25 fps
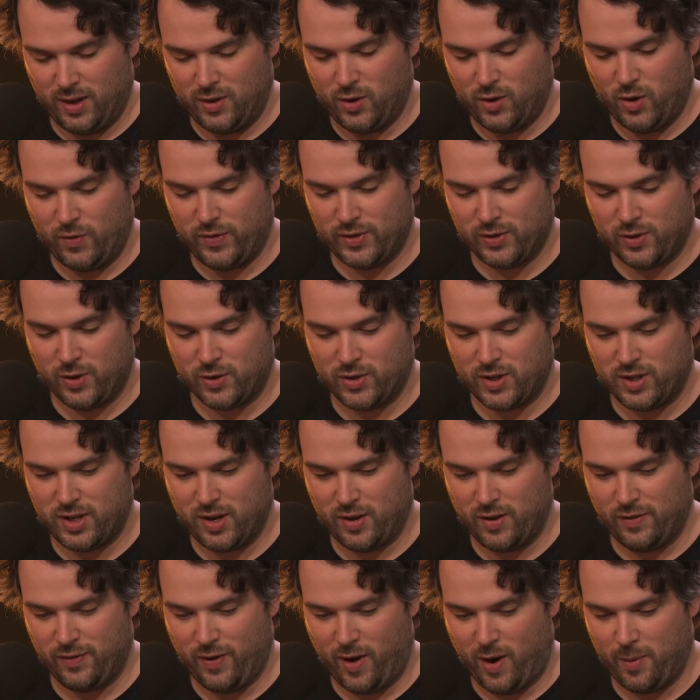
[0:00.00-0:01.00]
A Nova Scotia
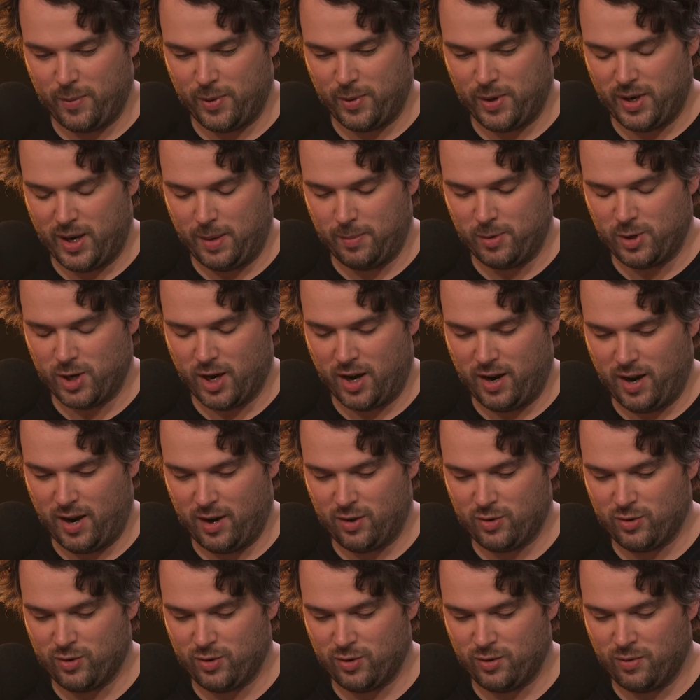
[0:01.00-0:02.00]
dairy farmer named John
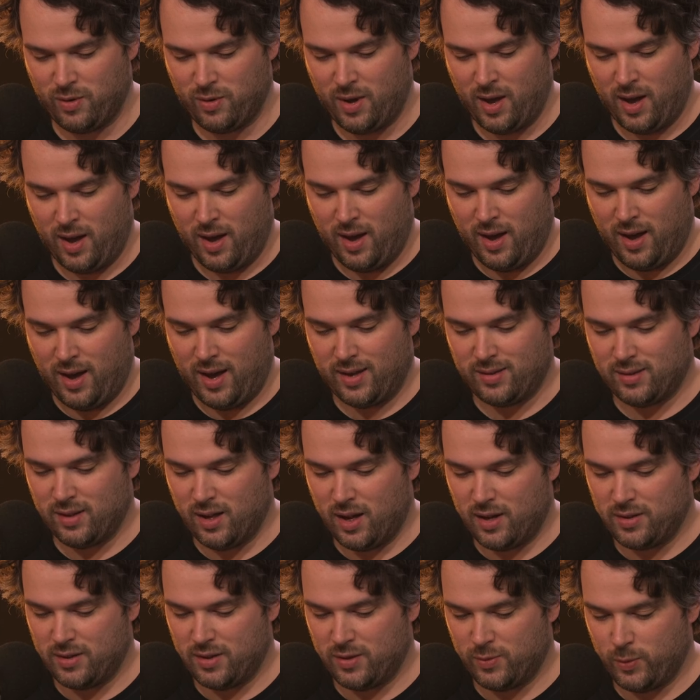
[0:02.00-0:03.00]
Andrew has
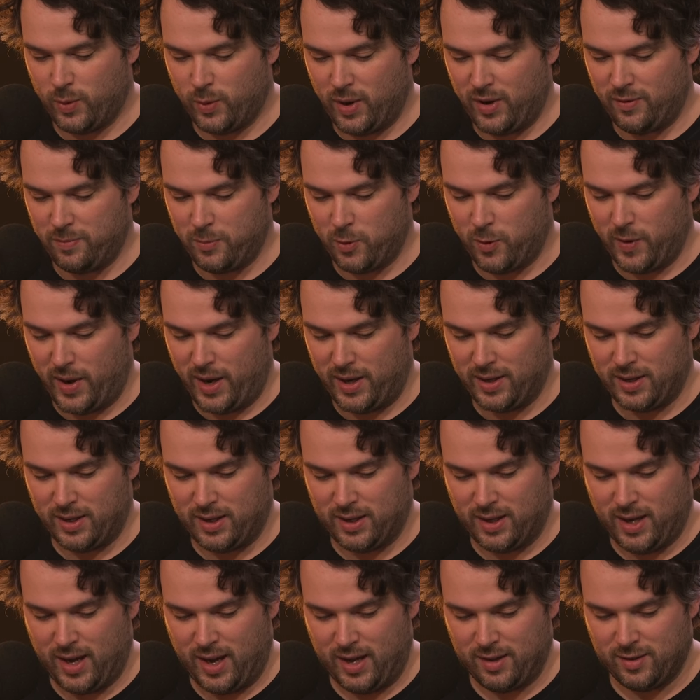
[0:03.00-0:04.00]
lost his wife, Miranda, to
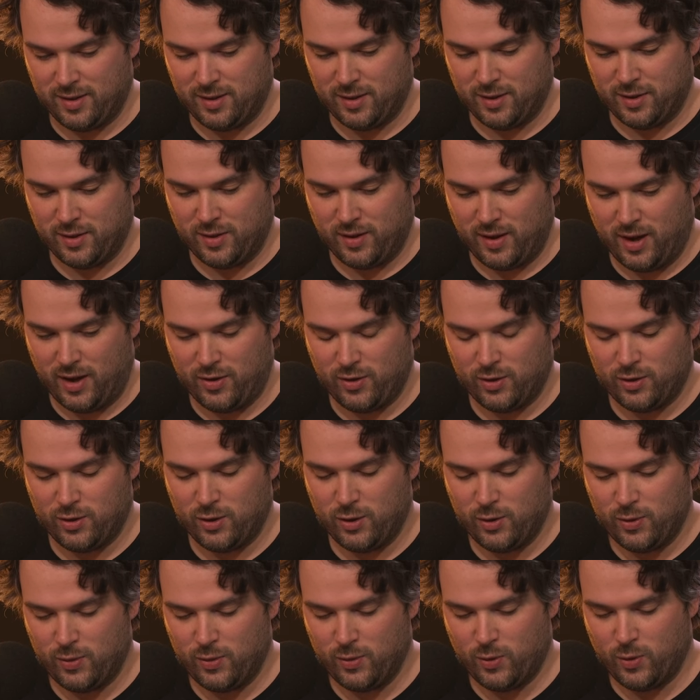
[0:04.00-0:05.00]
cancer, and their
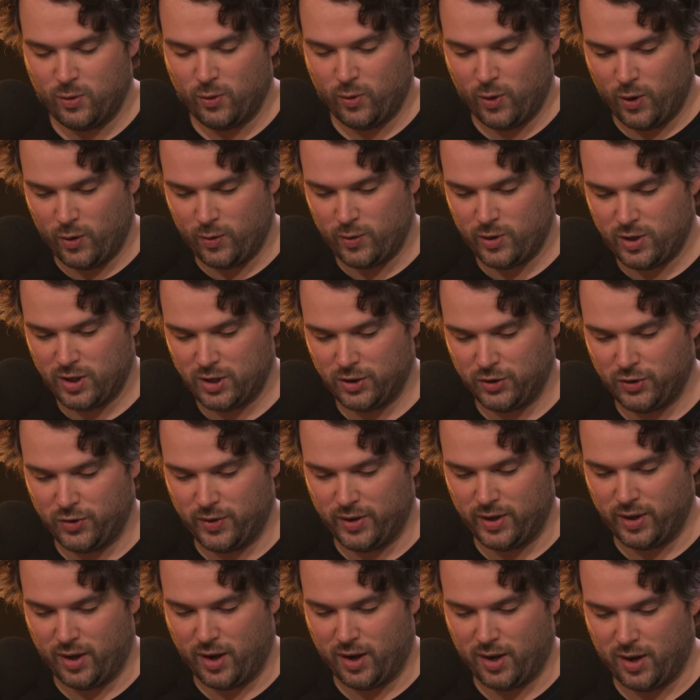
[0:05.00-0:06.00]
two grown
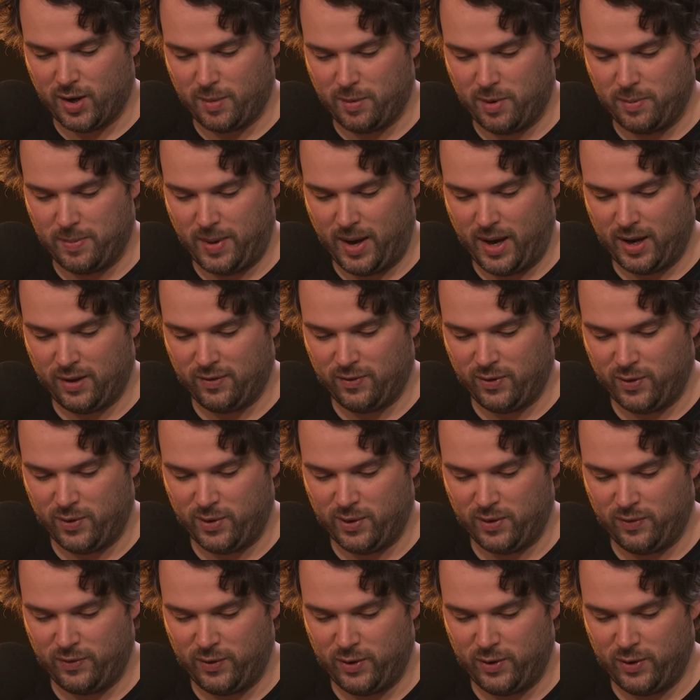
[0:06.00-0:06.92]
children are coming back for the